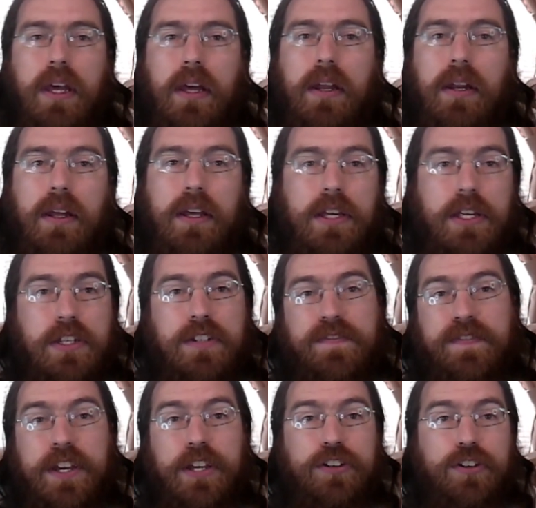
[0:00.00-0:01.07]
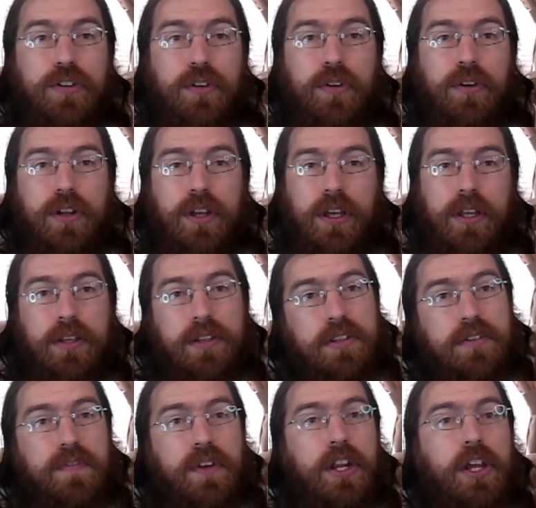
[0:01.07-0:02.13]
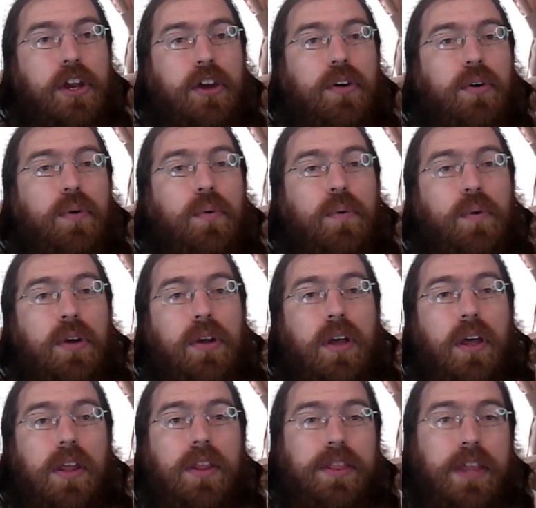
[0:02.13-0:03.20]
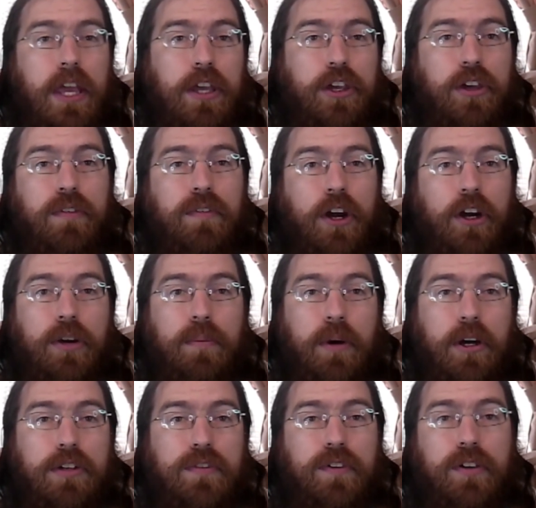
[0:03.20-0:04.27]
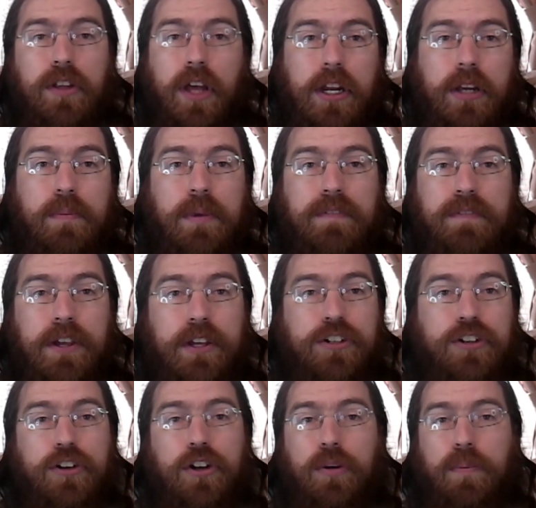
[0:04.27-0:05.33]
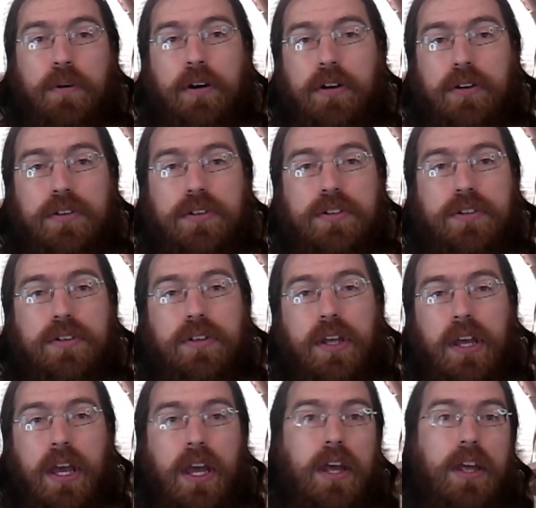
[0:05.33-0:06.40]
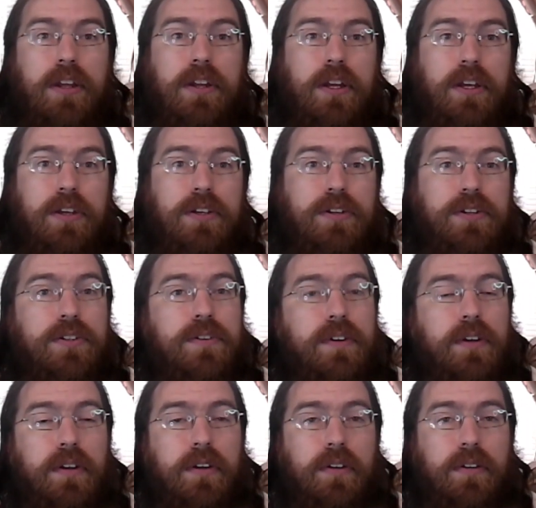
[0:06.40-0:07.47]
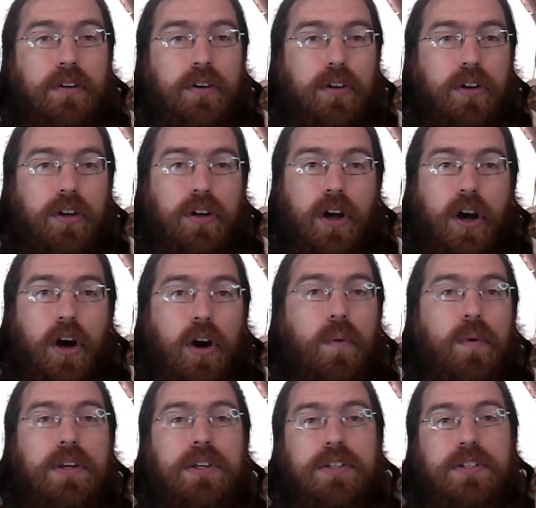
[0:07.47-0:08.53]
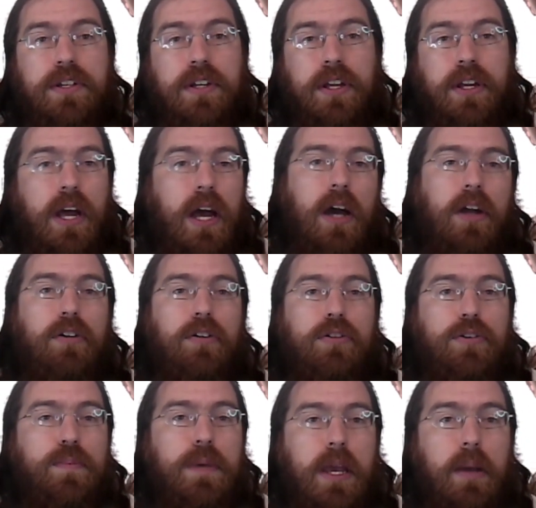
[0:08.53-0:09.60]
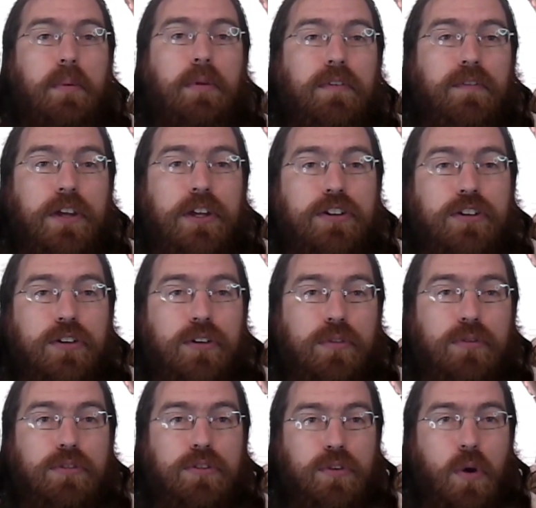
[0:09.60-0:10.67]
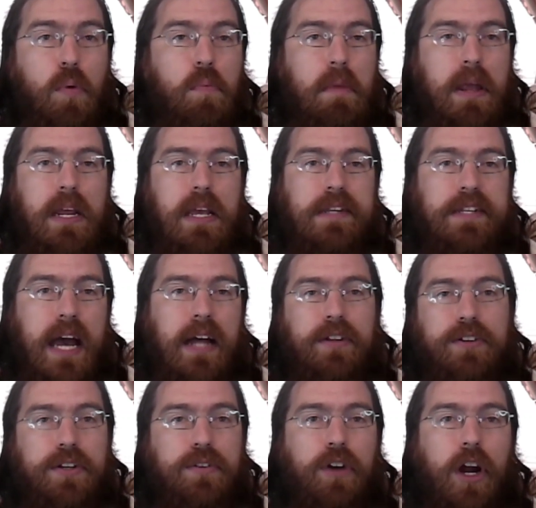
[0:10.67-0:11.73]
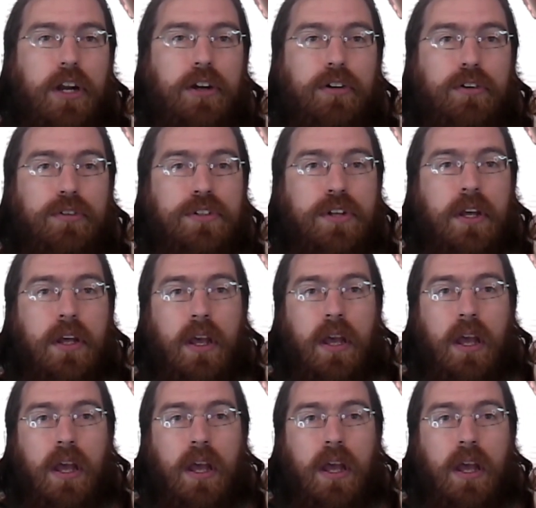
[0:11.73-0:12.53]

that is featured in this video, thank you very much for letting me feature your books. It is always an honor to be able to feature so many talented writers